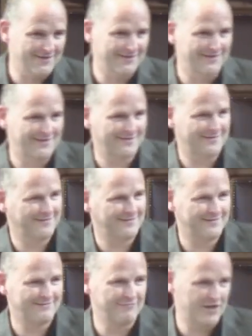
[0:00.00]
and
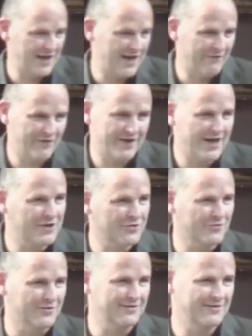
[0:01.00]
they have it and I
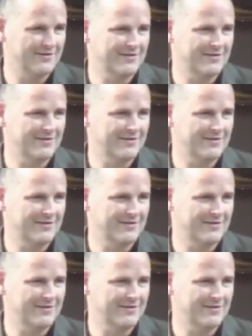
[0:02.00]
don't.